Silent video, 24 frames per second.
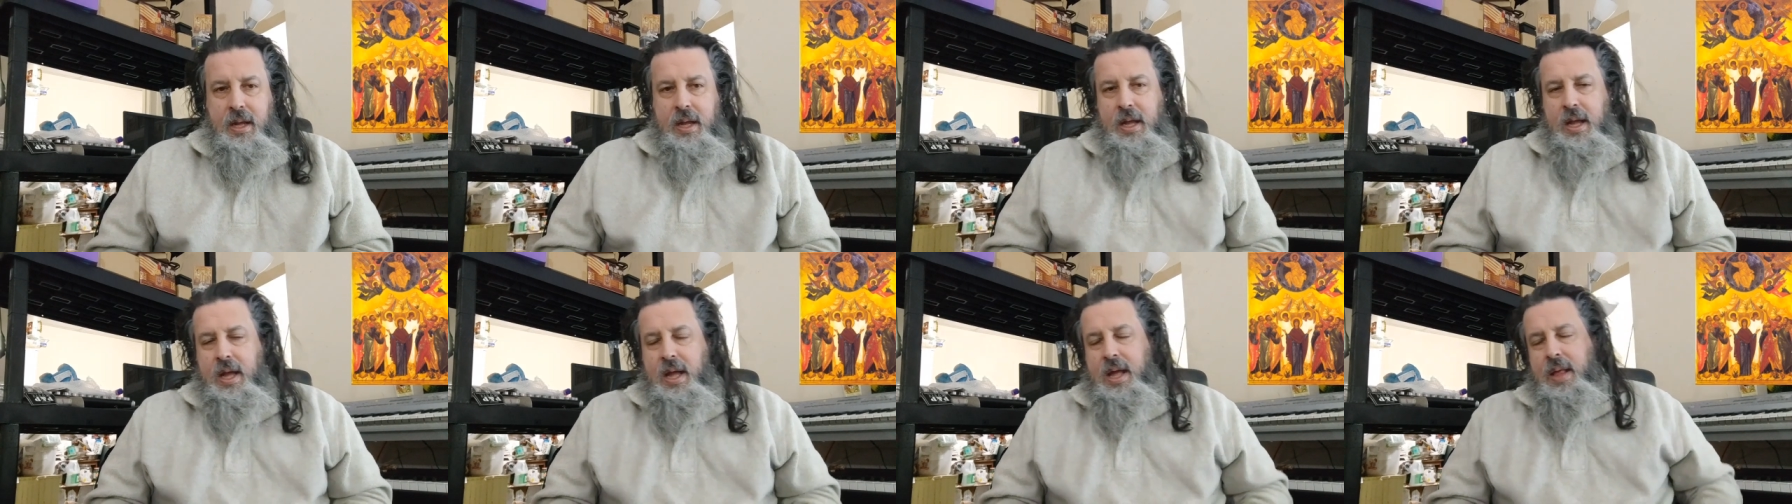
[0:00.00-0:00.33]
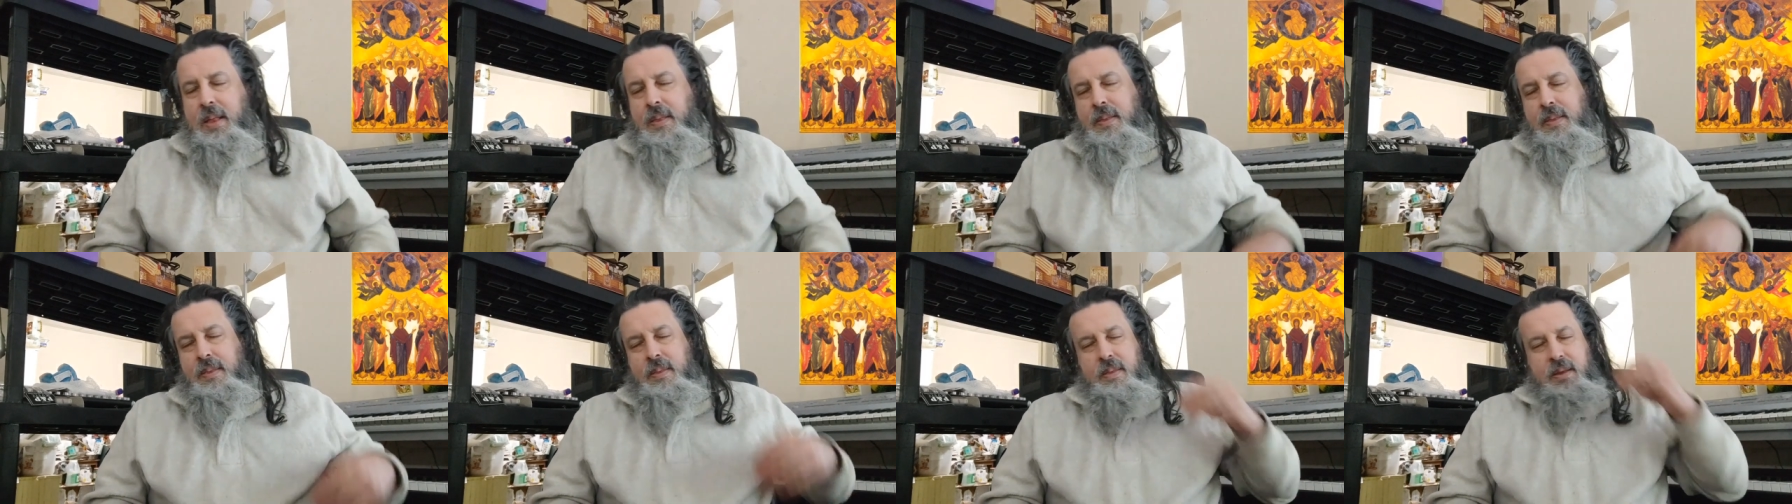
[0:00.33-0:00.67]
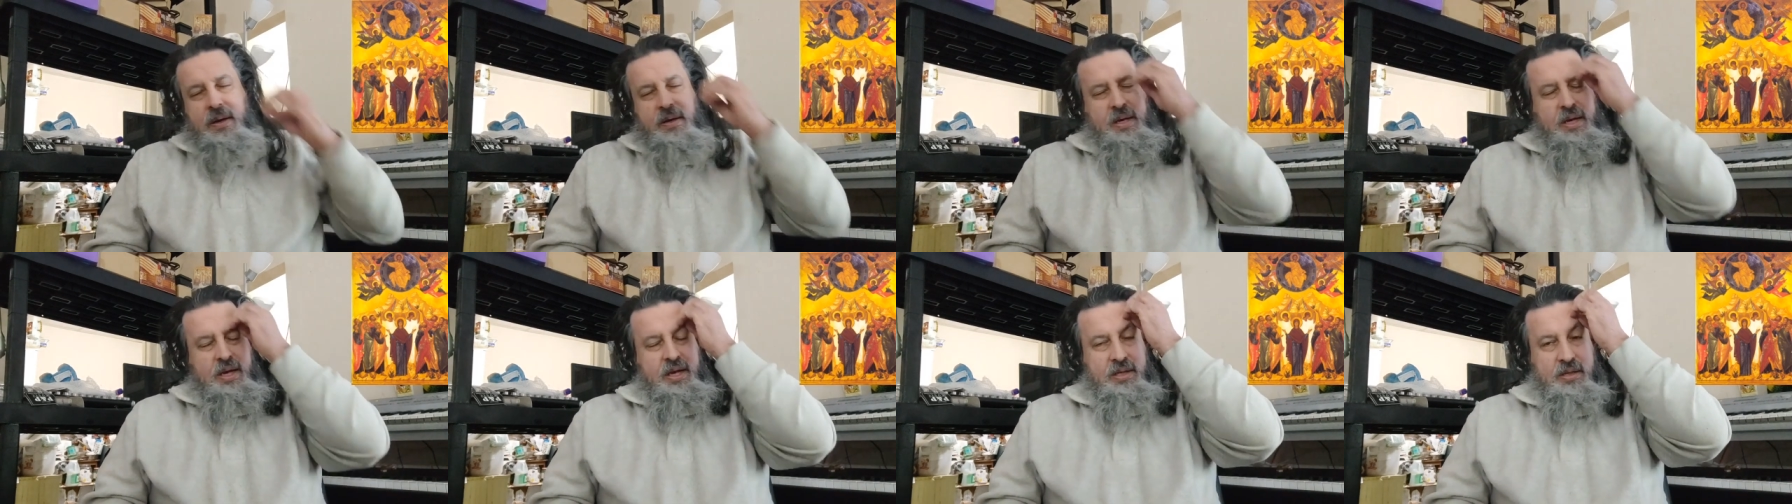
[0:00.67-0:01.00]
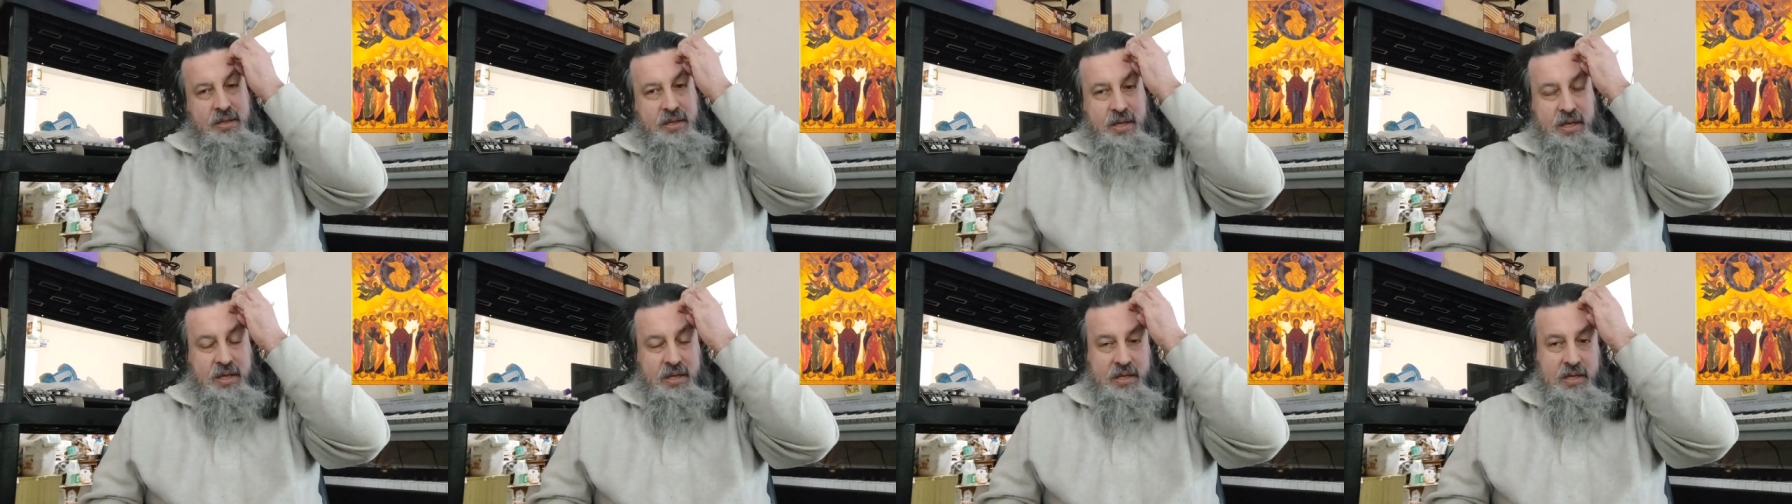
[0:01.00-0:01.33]
and the
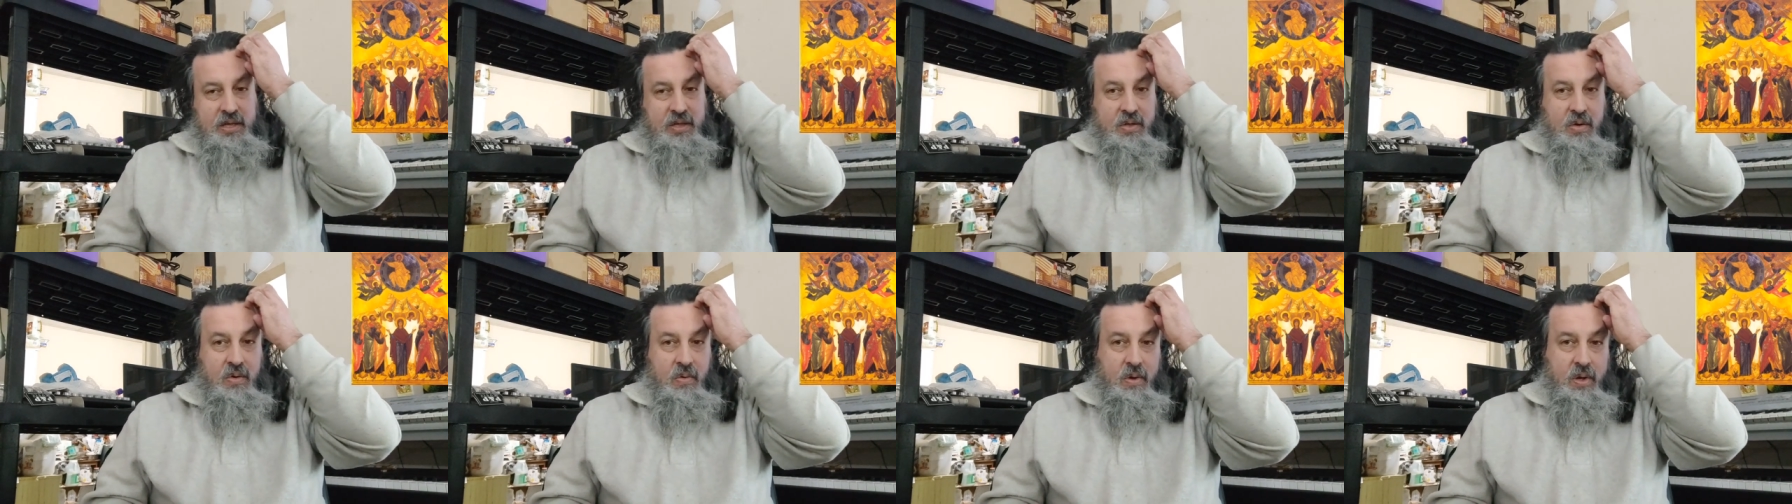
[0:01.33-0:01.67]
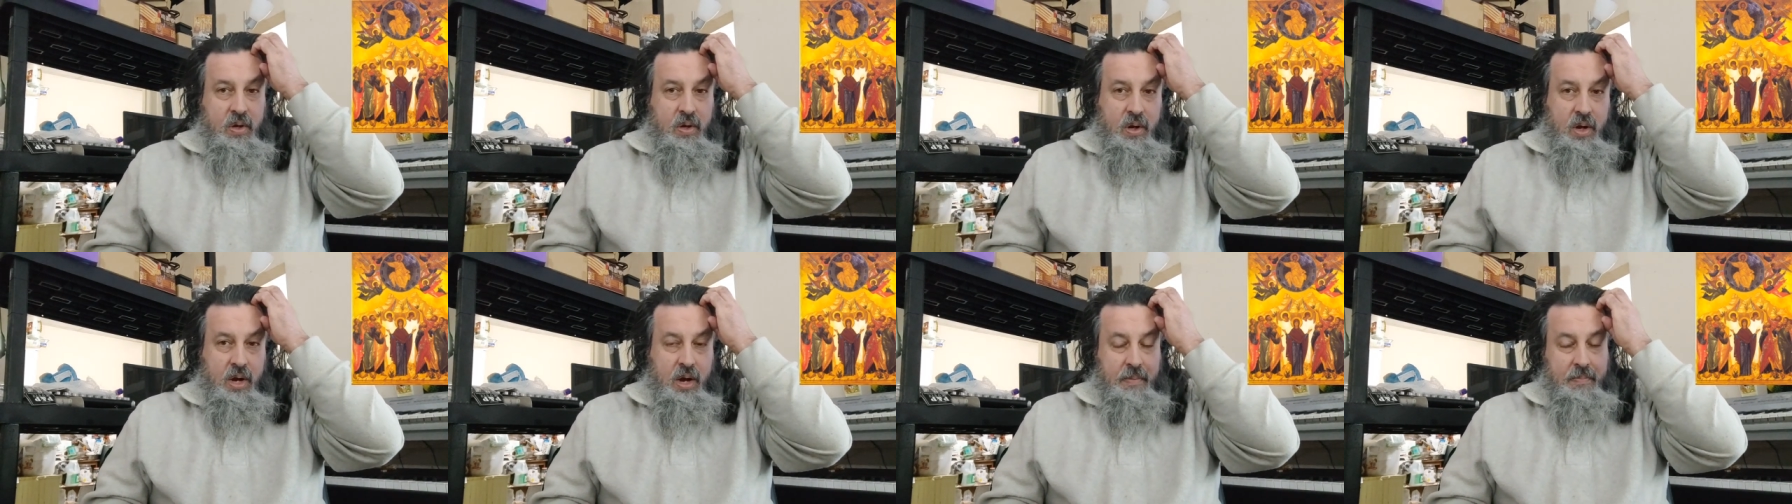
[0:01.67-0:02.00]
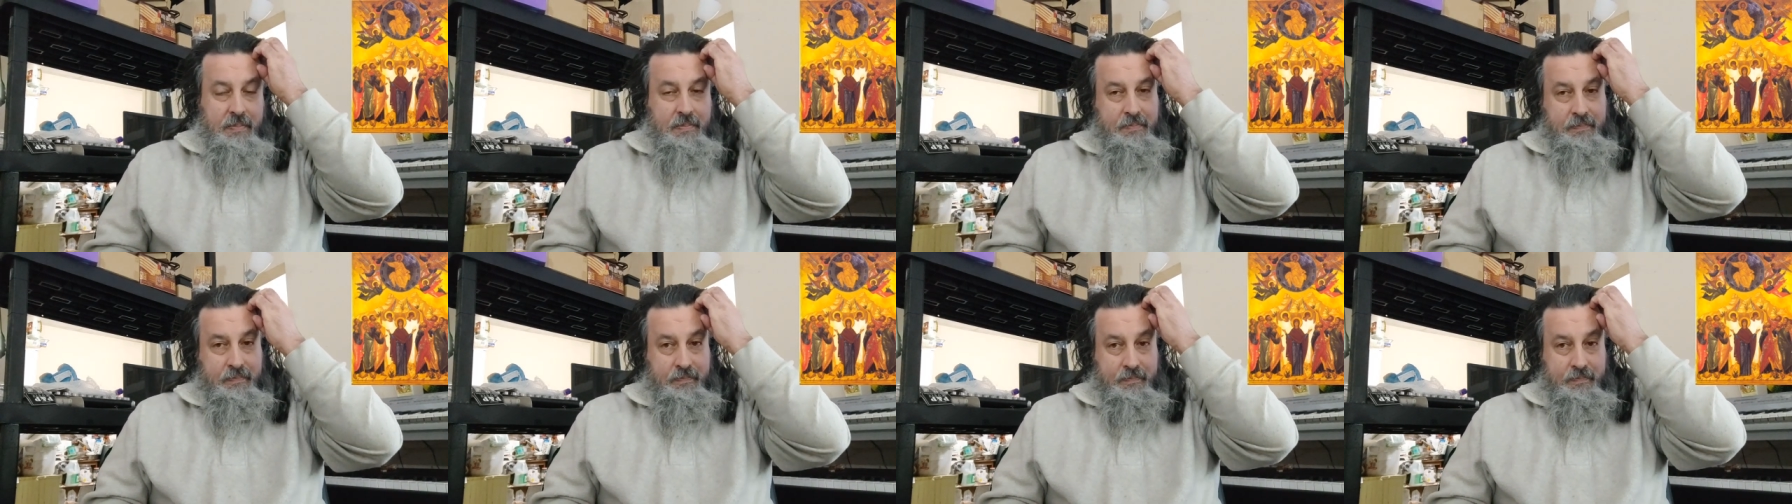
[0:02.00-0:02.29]
disease that's going on,